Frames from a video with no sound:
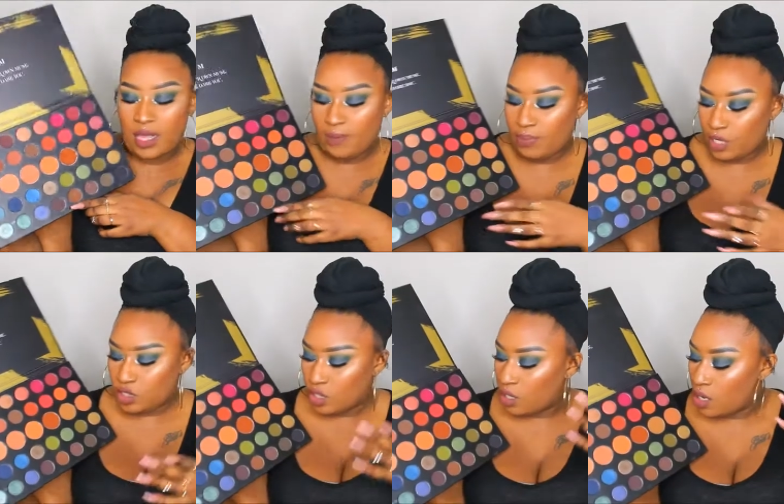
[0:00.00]
a
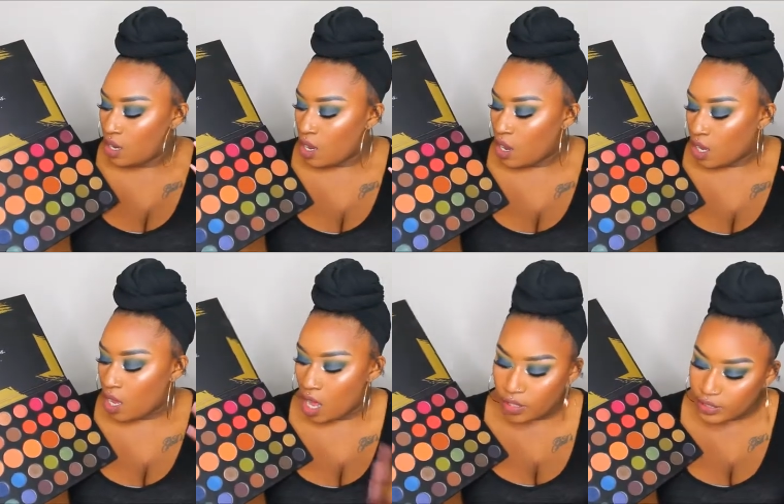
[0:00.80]
bunch of
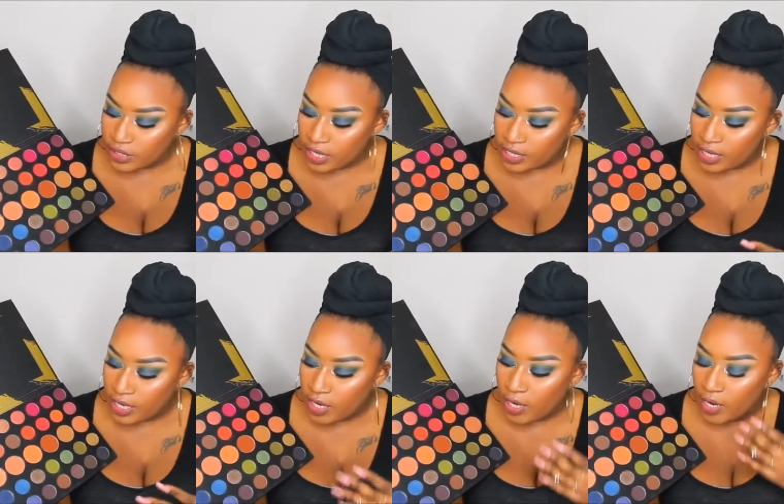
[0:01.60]
colors in
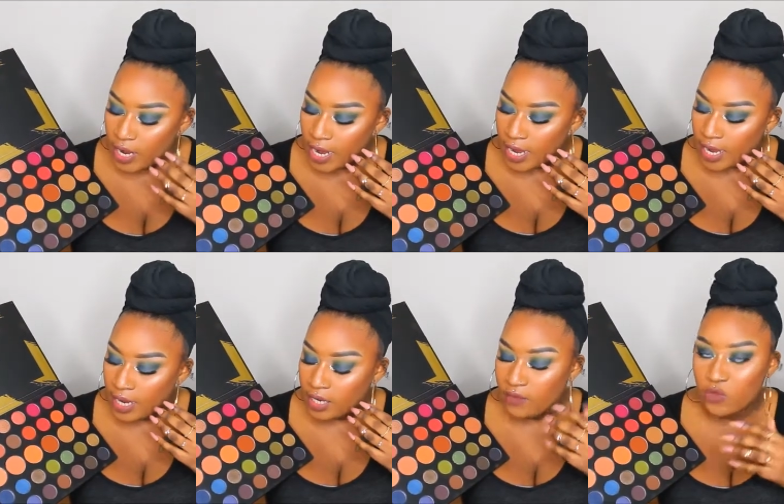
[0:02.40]
here
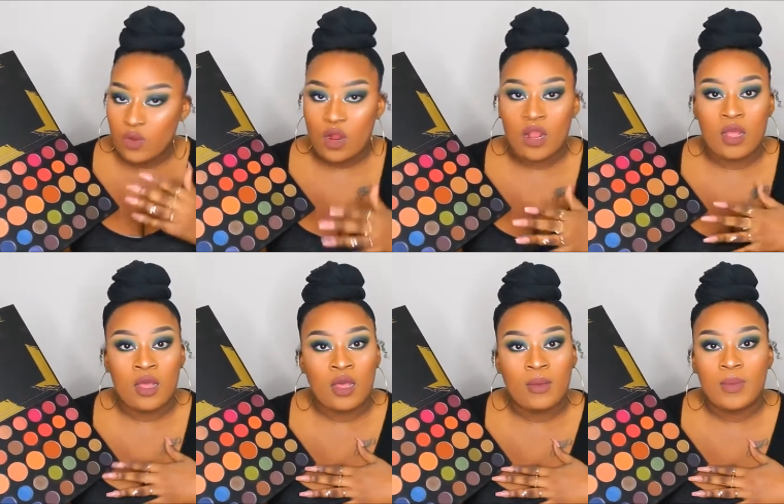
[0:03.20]
and if you are
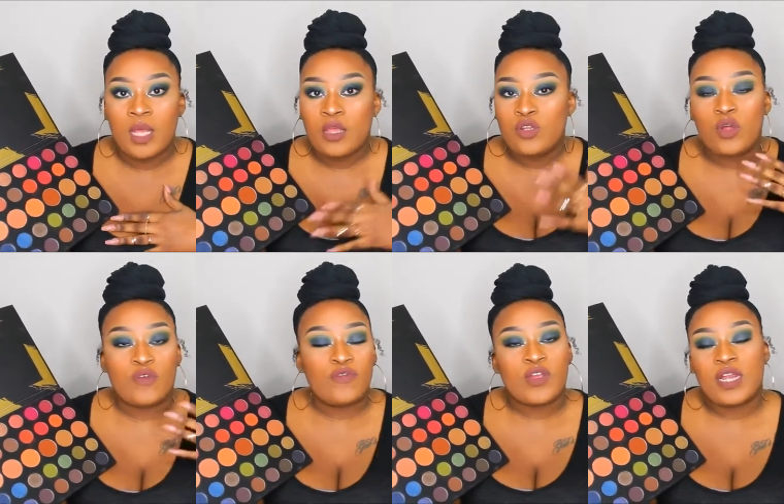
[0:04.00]
um, you know
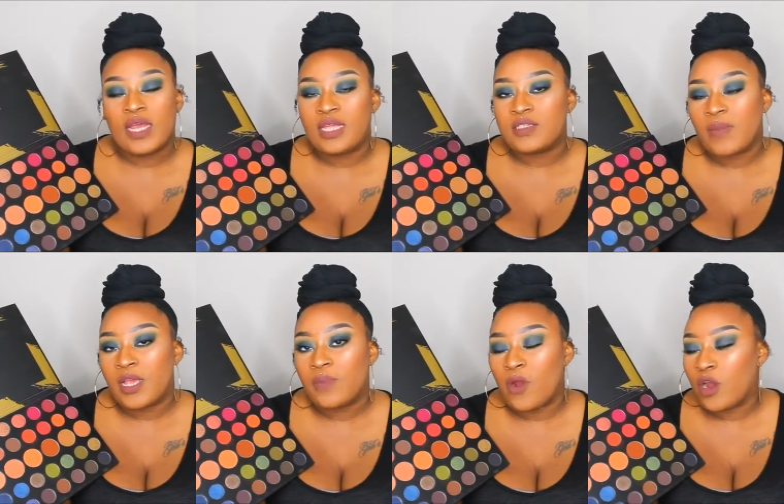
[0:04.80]
a freelance
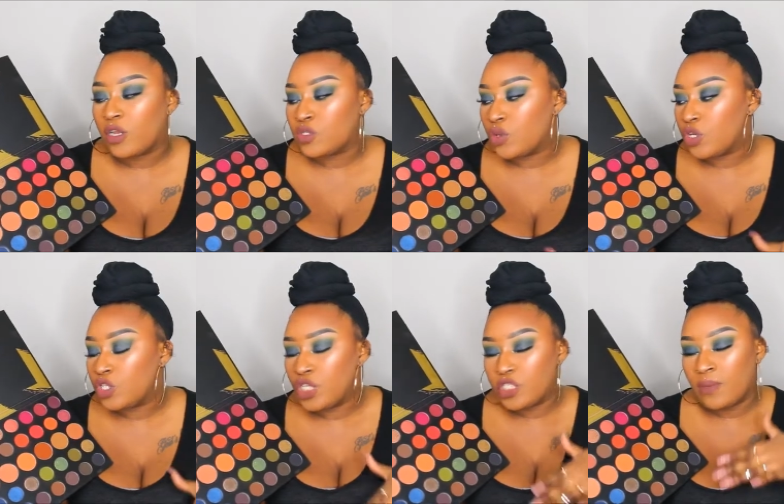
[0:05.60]
makeup artist or
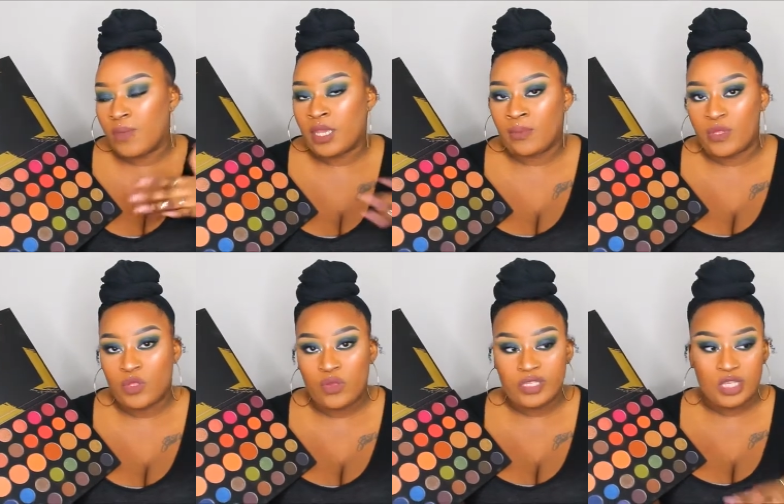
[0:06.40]
you're just a makeup
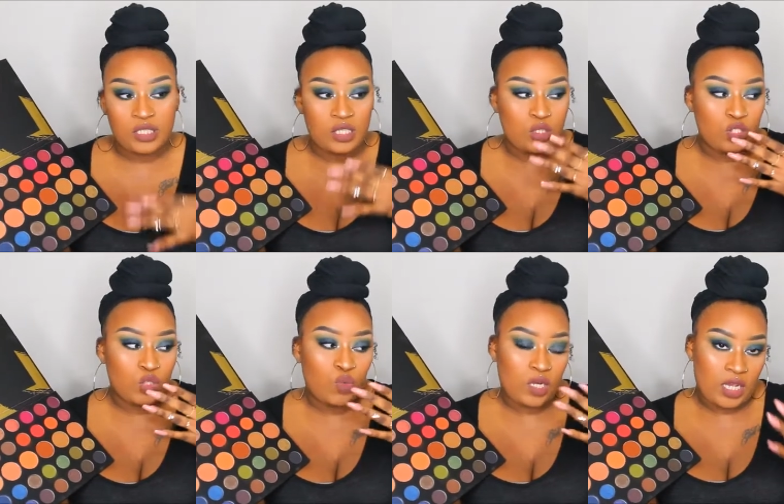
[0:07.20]
enthusiast and you
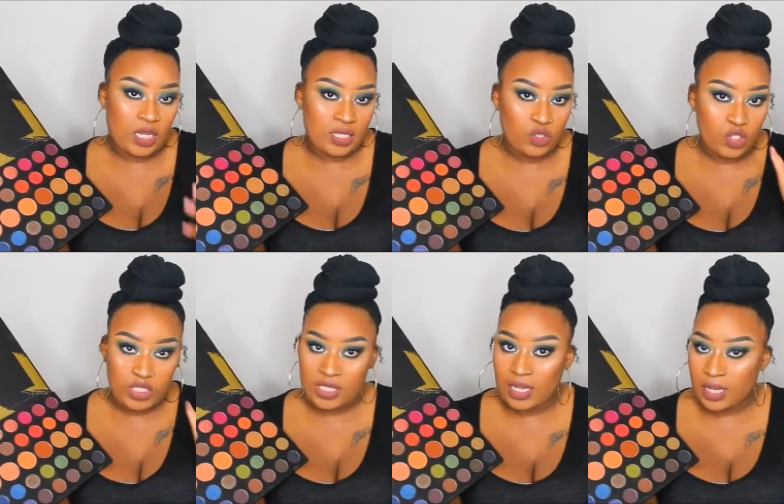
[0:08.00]
just want to you
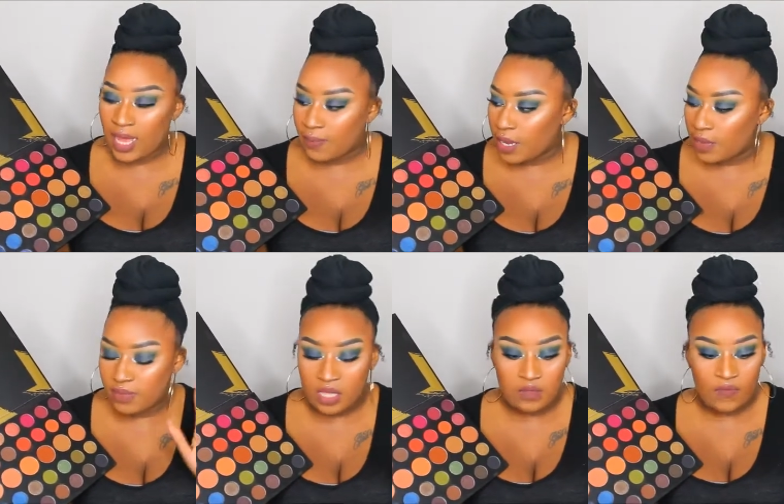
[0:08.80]
just collect makeup
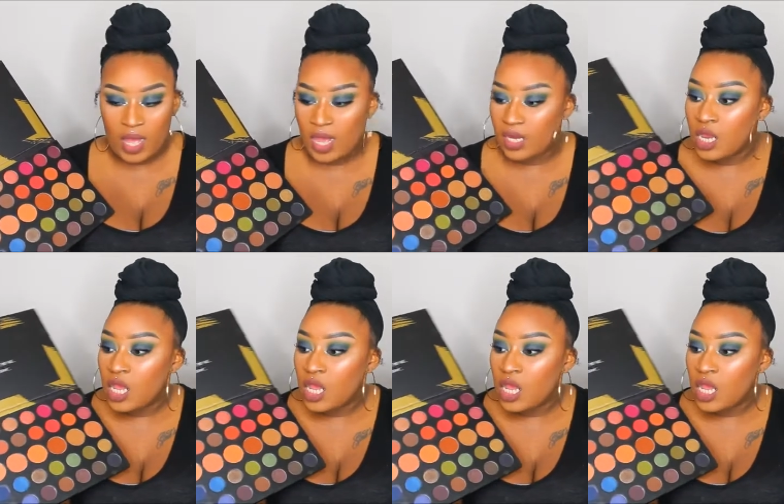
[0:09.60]
that's fine